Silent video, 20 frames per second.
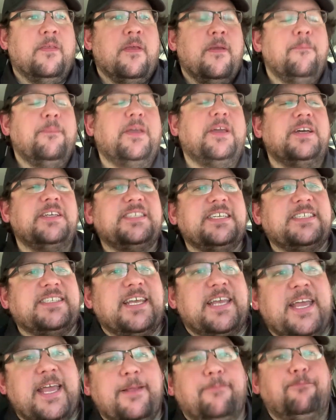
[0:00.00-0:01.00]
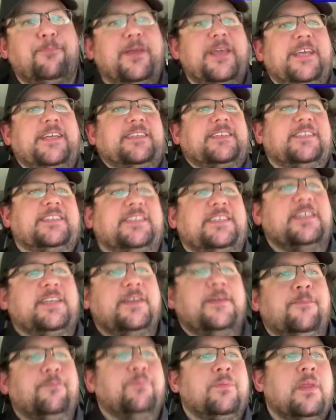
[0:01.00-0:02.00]
Because it's a hit piece.
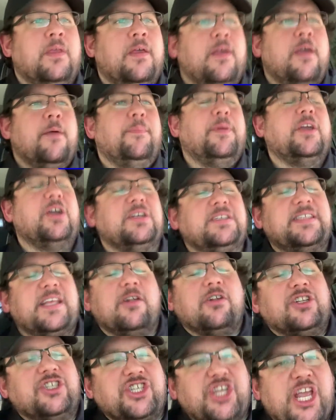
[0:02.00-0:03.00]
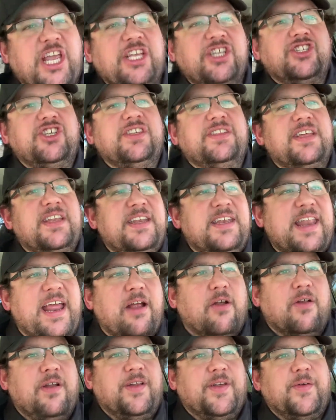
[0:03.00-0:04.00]
Because they are changing the
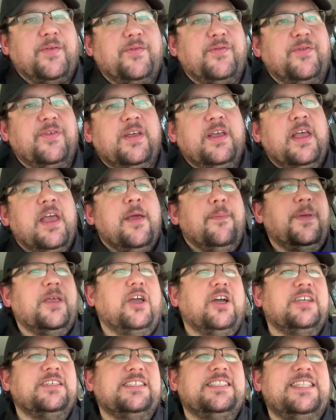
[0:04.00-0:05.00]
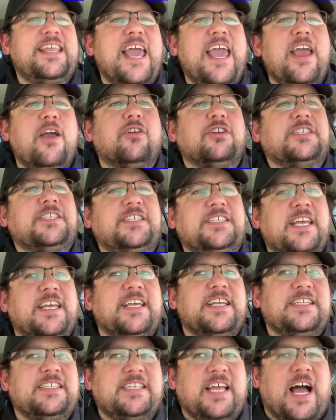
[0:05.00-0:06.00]
narrative. Because they are
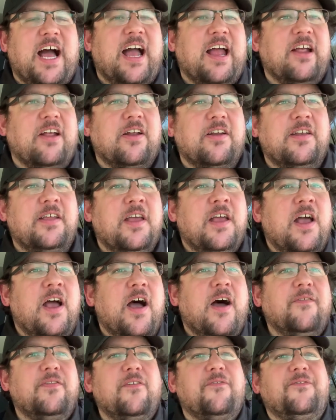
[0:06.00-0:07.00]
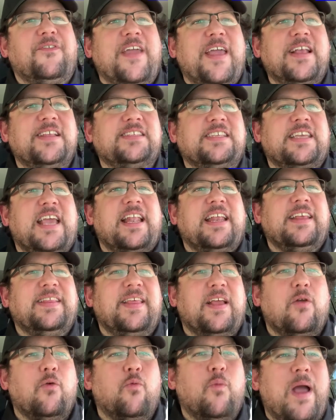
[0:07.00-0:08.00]
sick and tired of the fans getting
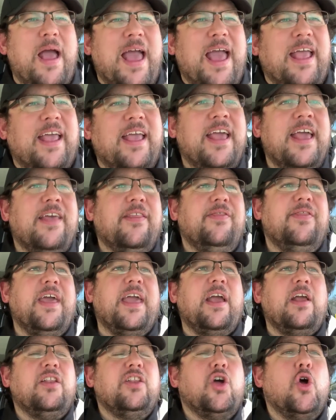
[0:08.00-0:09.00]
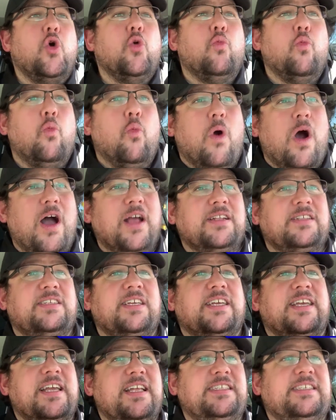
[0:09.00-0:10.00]
their way. They don't want
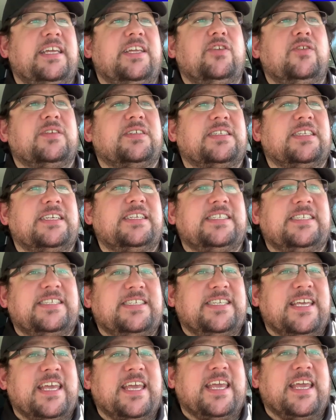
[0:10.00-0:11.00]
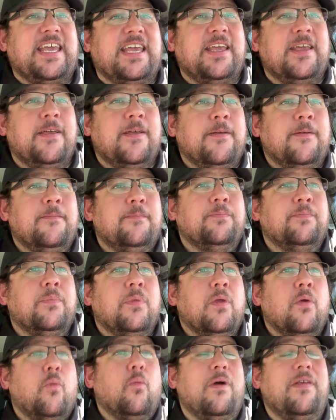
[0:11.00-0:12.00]
to continuously see
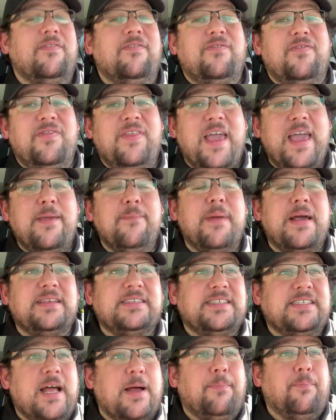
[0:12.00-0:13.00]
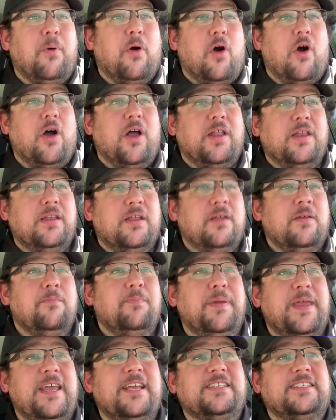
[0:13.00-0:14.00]
what they messed up on
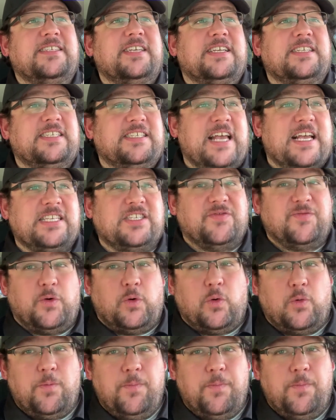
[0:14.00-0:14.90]
being successful.